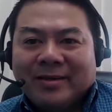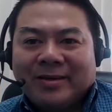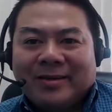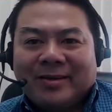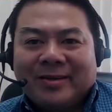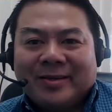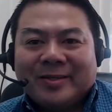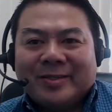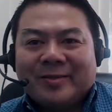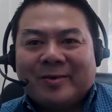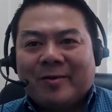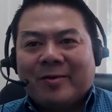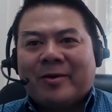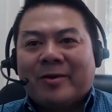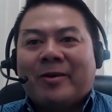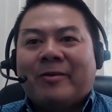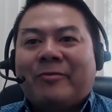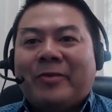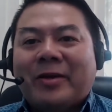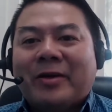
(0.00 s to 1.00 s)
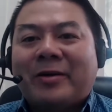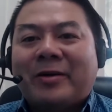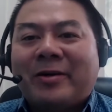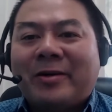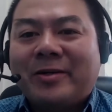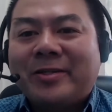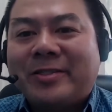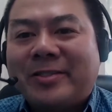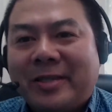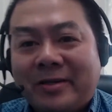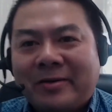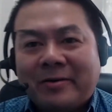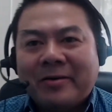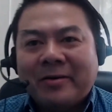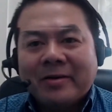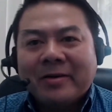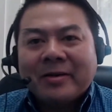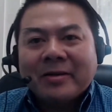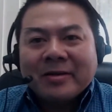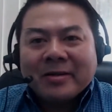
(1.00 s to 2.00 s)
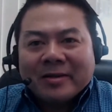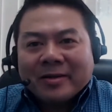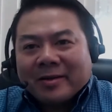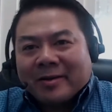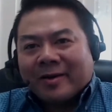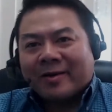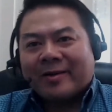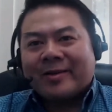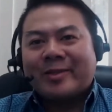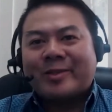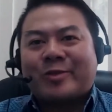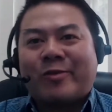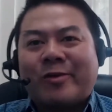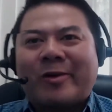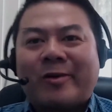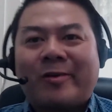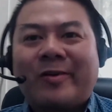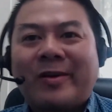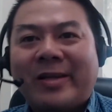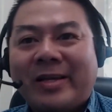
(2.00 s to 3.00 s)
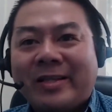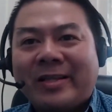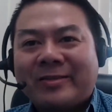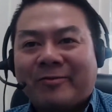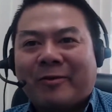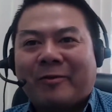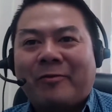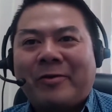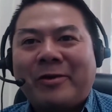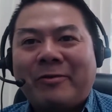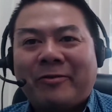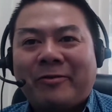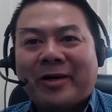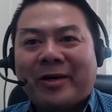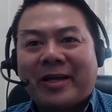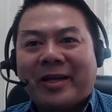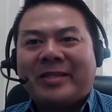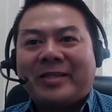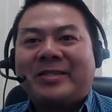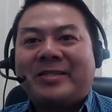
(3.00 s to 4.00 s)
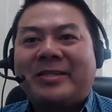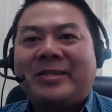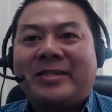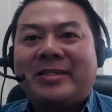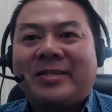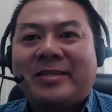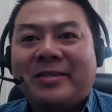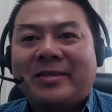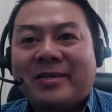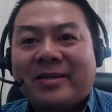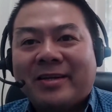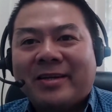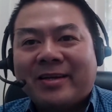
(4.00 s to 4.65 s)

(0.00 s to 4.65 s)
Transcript: Uh, started off in a call center calling trigger leads for refinances.